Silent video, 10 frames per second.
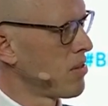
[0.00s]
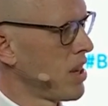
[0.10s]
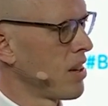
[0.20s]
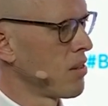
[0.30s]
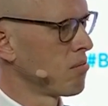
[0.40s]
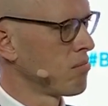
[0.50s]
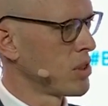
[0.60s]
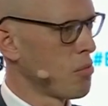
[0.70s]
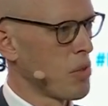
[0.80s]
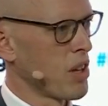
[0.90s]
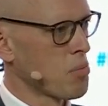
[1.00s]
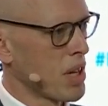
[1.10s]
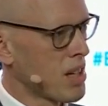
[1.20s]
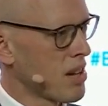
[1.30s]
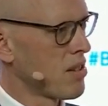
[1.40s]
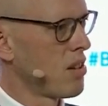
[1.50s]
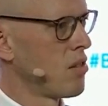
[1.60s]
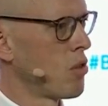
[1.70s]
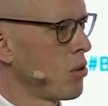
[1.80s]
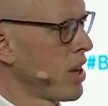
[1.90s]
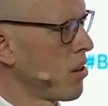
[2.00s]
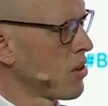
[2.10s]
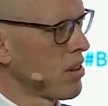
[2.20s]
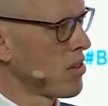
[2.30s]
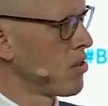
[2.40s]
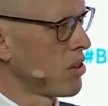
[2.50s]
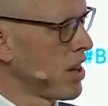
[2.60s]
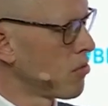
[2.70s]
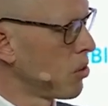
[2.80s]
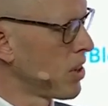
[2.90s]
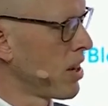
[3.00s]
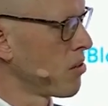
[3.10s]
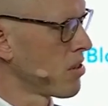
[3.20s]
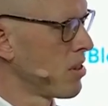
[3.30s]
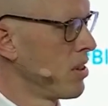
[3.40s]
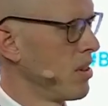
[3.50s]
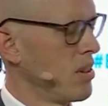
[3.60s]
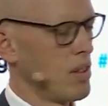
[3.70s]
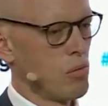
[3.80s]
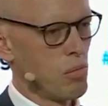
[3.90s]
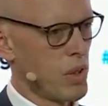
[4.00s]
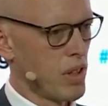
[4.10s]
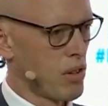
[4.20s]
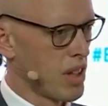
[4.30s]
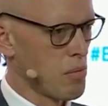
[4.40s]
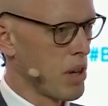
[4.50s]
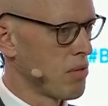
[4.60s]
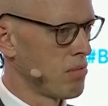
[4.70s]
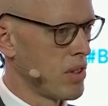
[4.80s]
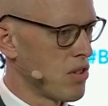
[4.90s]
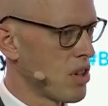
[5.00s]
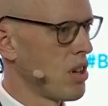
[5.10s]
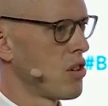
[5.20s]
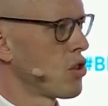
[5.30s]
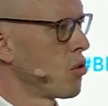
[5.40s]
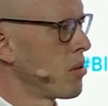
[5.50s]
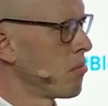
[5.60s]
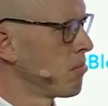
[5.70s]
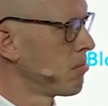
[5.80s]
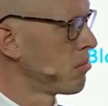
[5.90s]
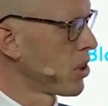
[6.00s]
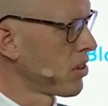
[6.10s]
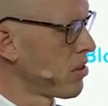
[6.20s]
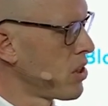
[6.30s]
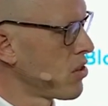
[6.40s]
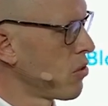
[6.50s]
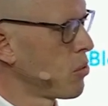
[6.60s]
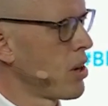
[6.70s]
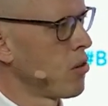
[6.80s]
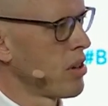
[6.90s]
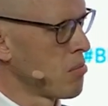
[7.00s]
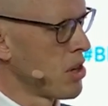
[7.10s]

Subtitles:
seeing some things being tested and rolled out, others not yet rolled out, whether you're thinking about in search or in productivity software or other